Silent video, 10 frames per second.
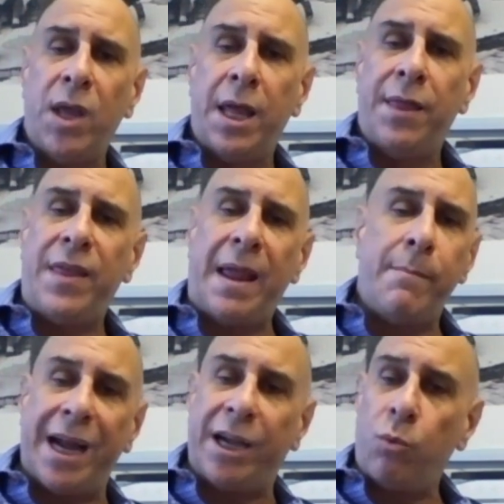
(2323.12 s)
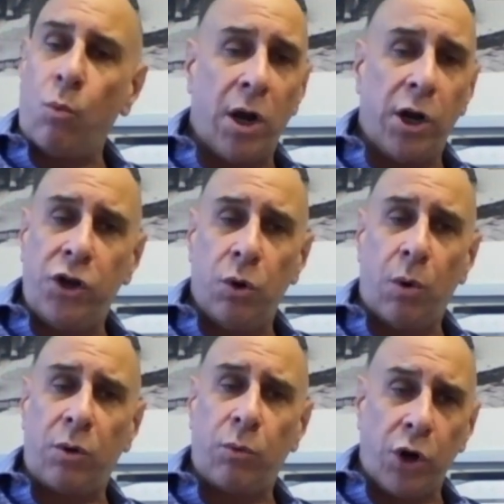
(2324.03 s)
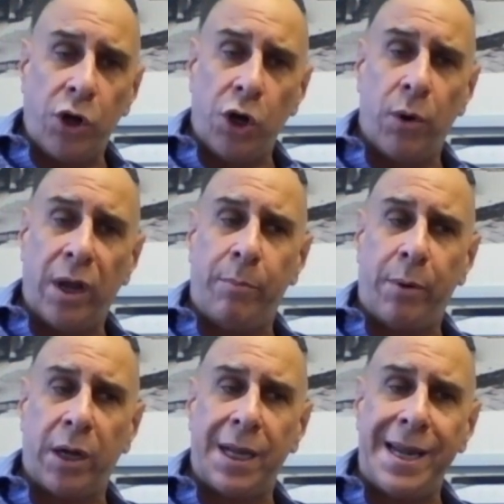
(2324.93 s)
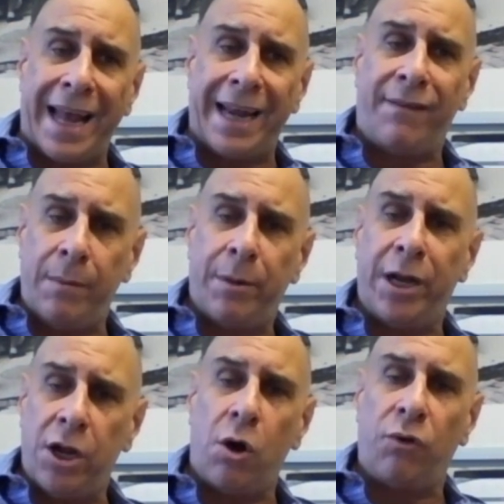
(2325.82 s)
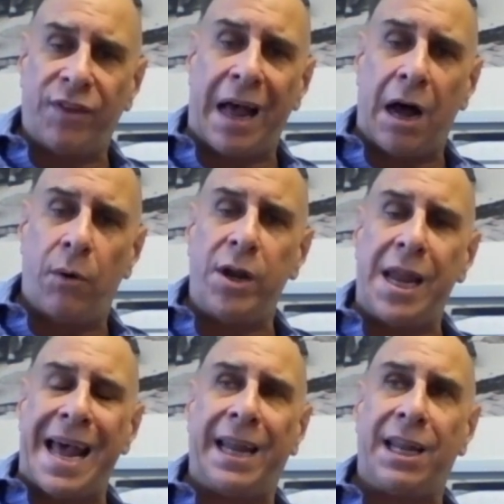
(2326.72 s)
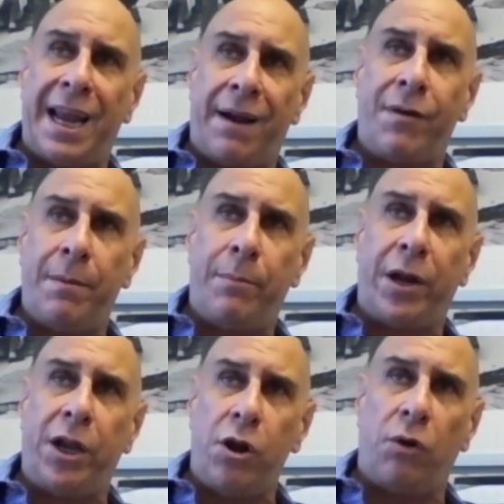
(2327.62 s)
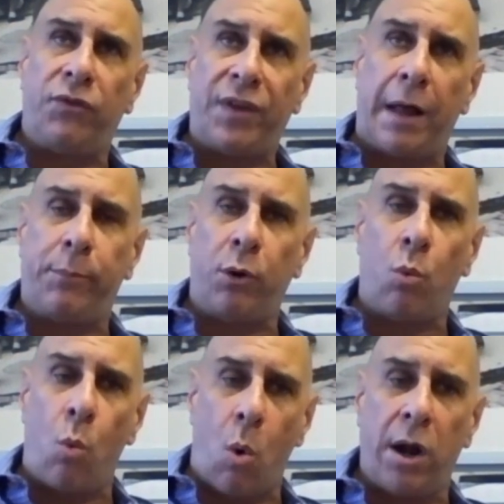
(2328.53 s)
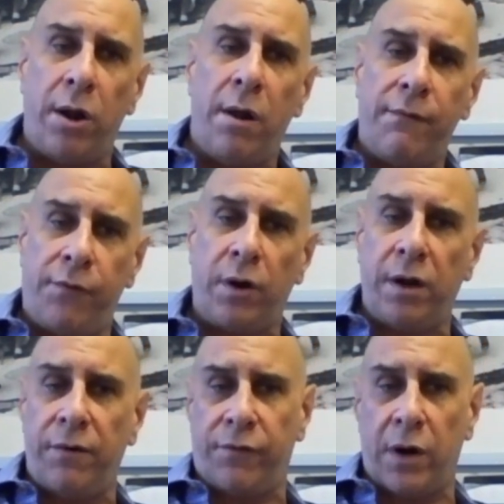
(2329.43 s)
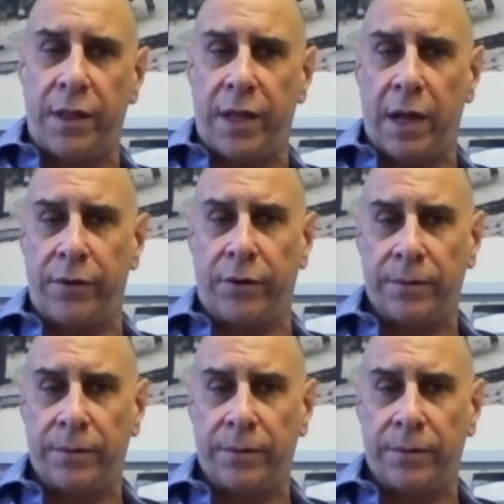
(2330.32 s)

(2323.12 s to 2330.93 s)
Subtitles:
They might want to do what we're doing, but not everybody knows how, and not everybody knows how to put one foot in front of the other.